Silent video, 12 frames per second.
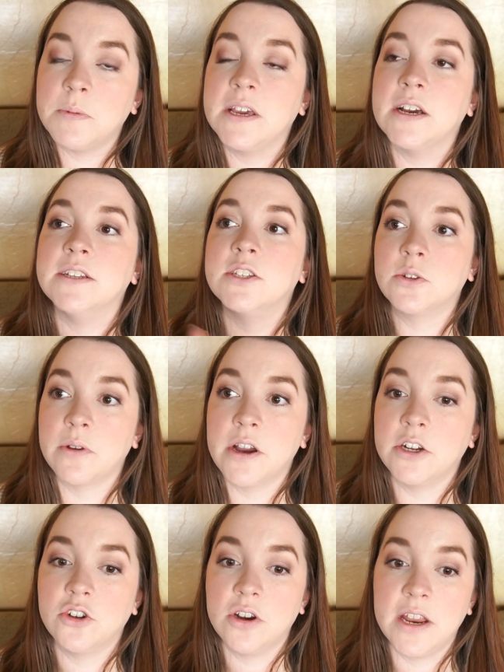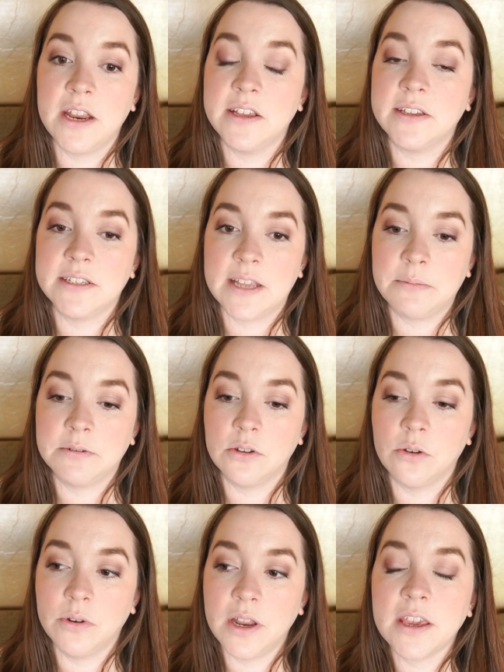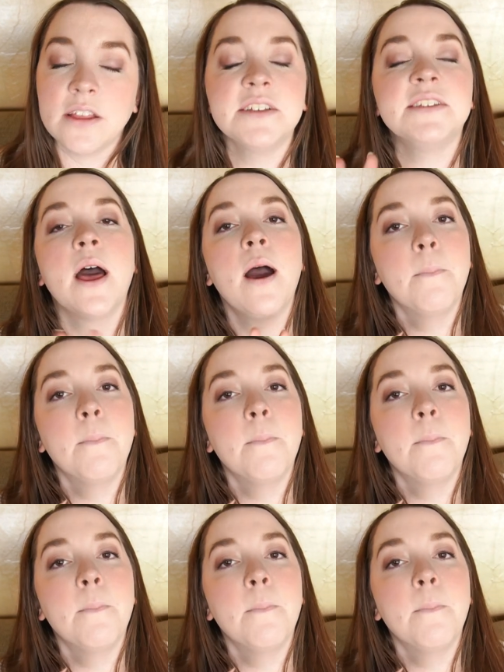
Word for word: because $380 is absolutely ridiculous.